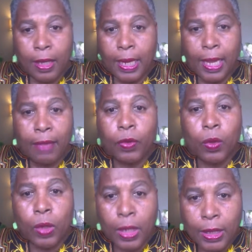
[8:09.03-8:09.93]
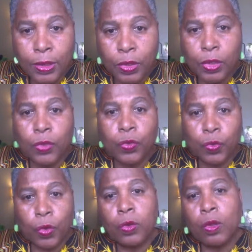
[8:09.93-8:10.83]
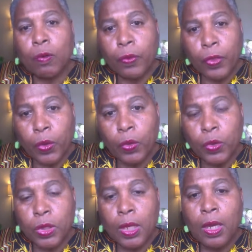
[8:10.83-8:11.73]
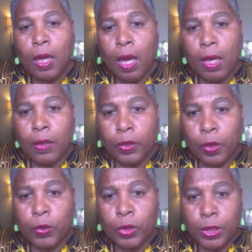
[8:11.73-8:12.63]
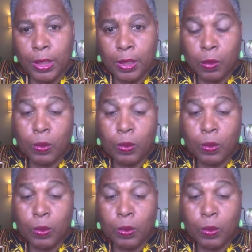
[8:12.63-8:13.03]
and I have no conscious control over those things,